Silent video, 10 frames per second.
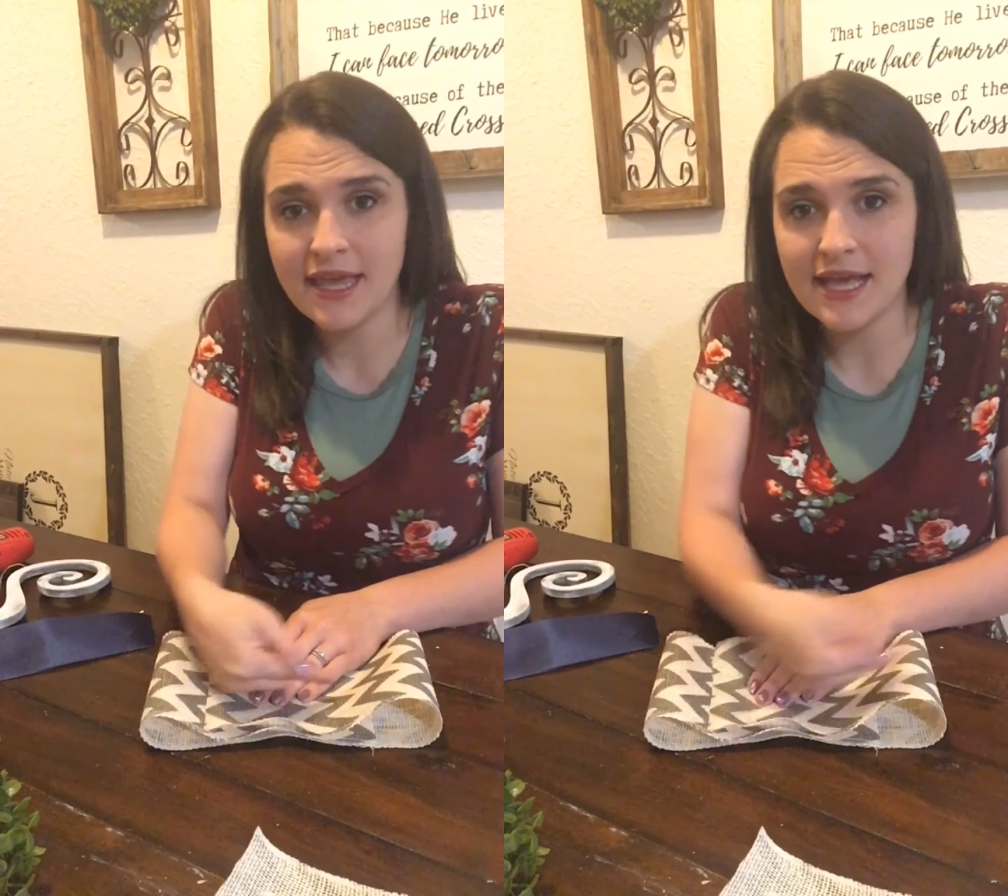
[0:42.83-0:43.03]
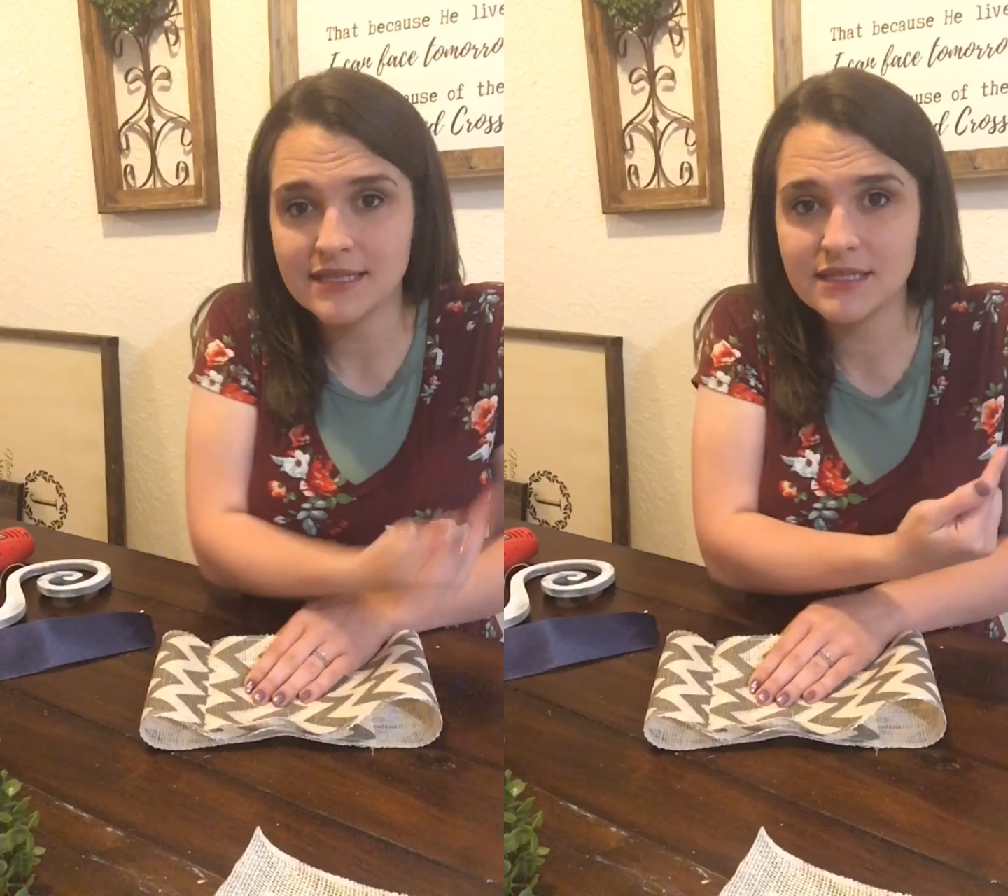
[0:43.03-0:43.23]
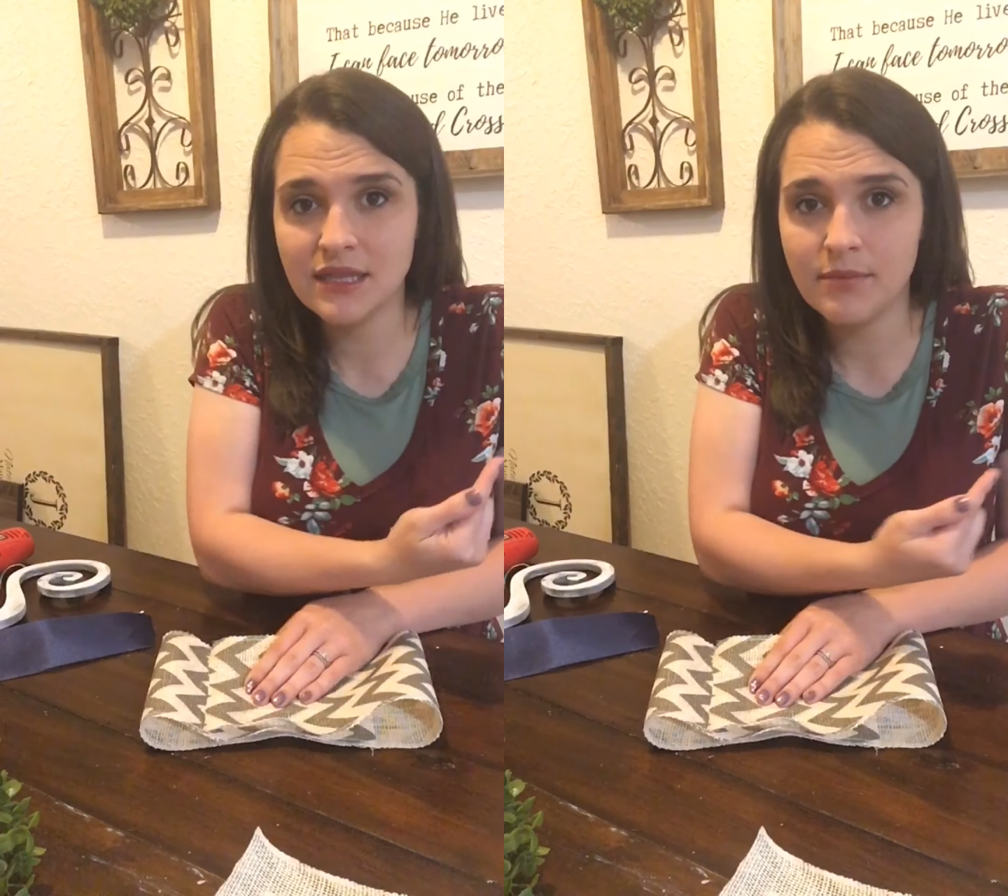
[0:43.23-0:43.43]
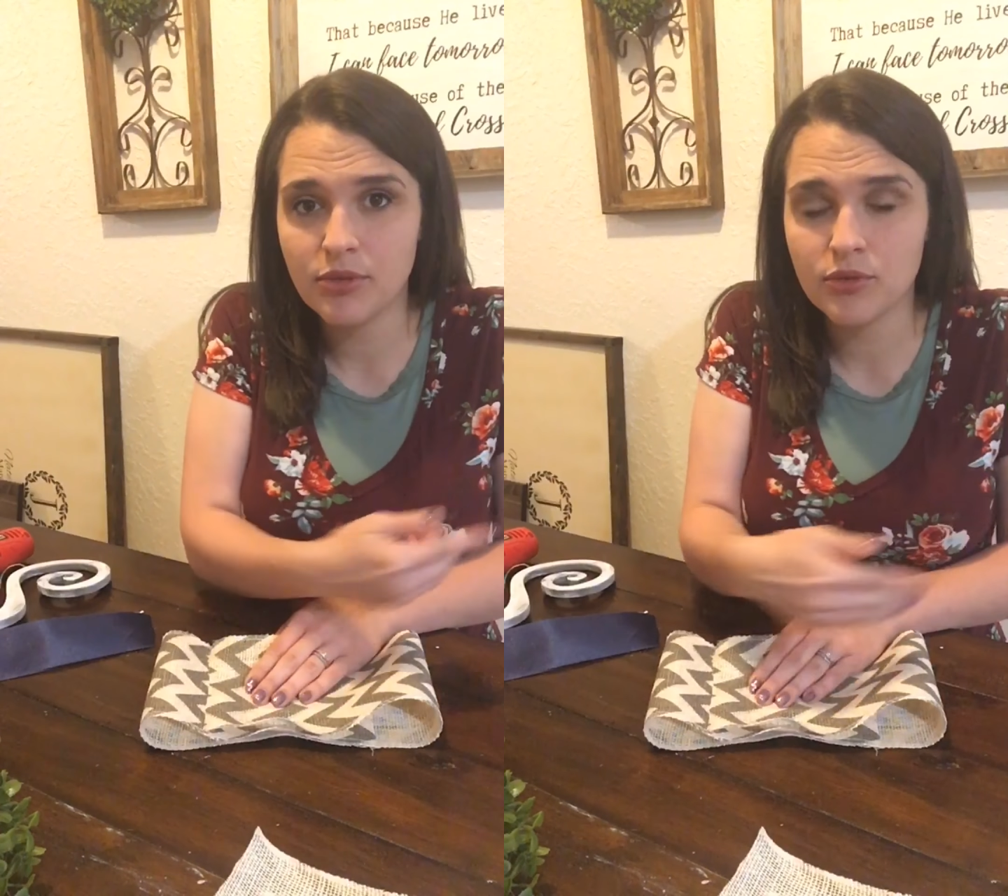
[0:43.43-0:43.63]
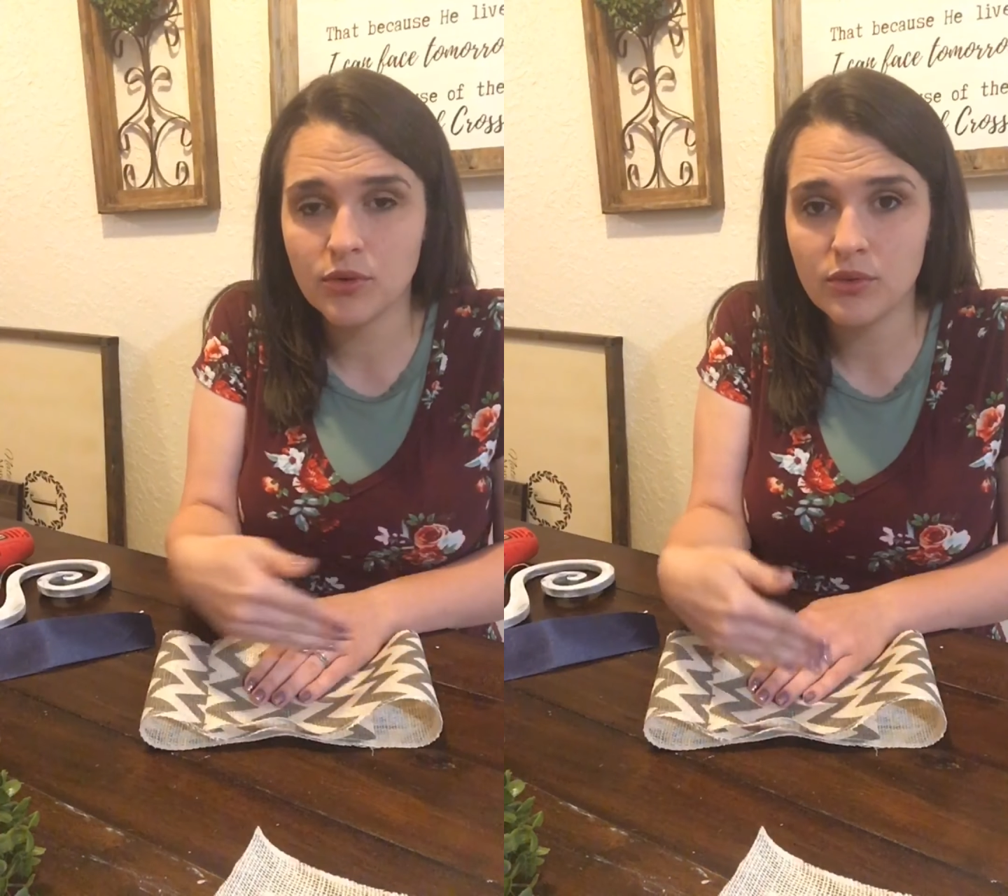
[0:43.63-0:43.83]
can't slip
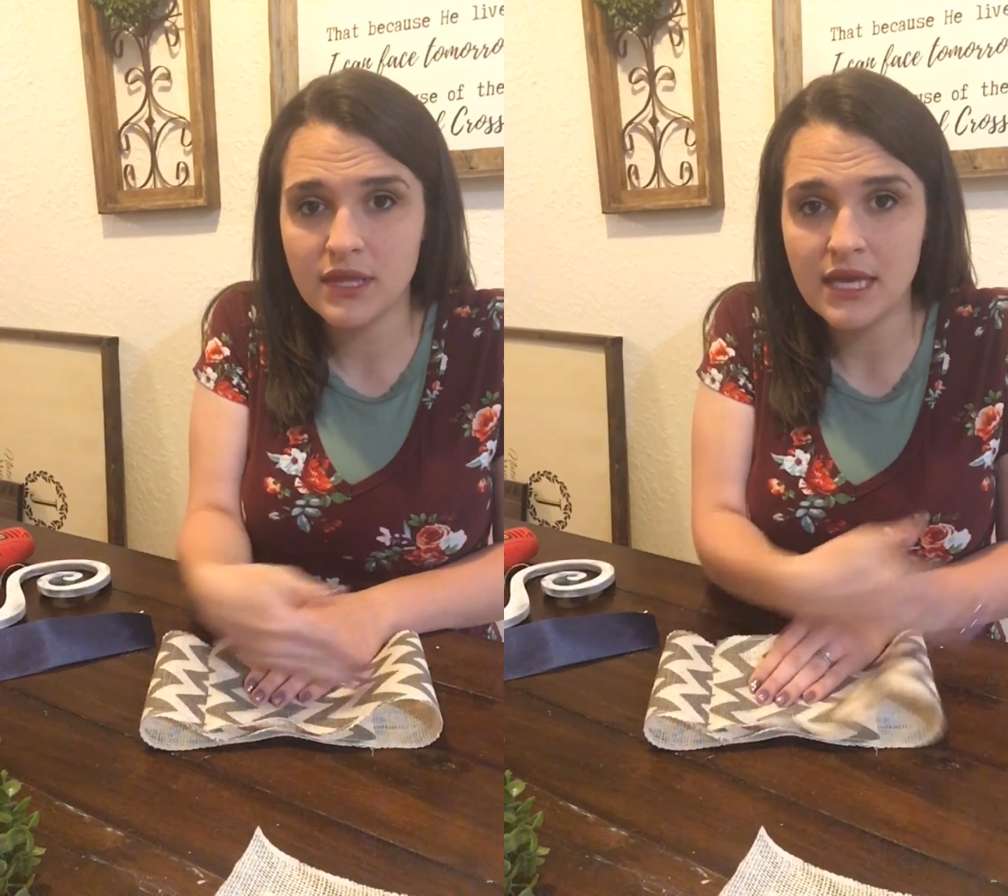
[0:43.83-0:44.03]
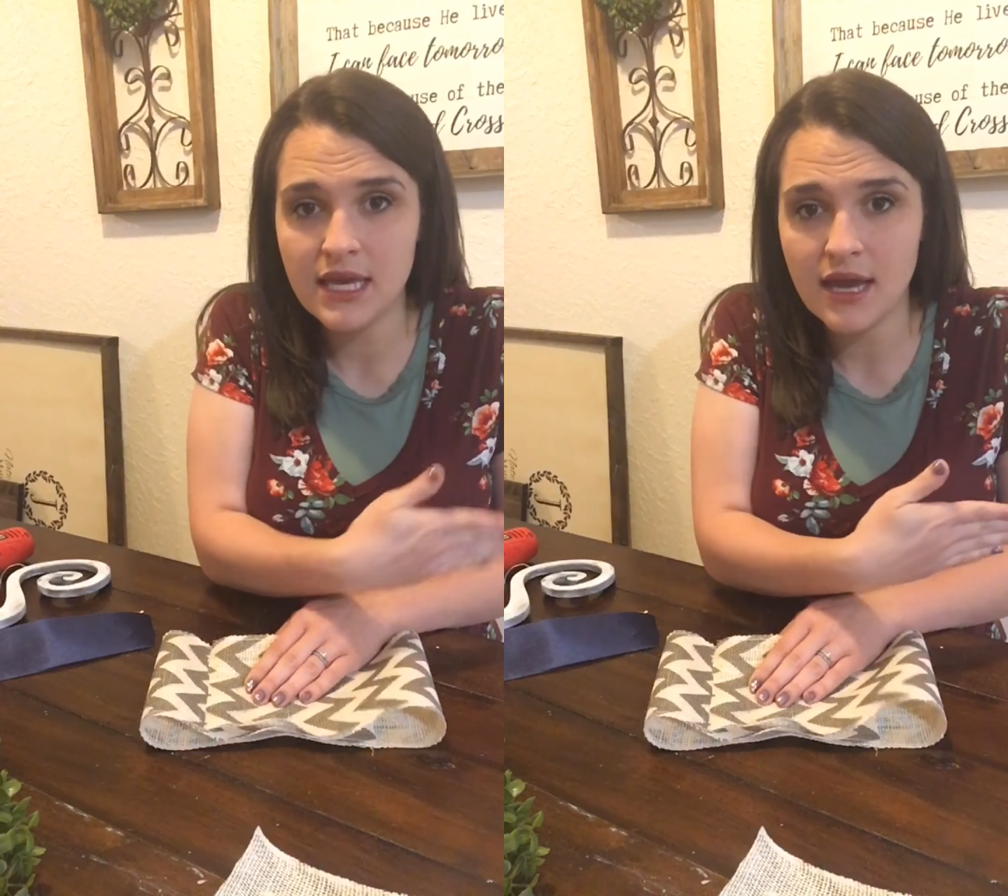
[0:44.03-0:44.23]
through the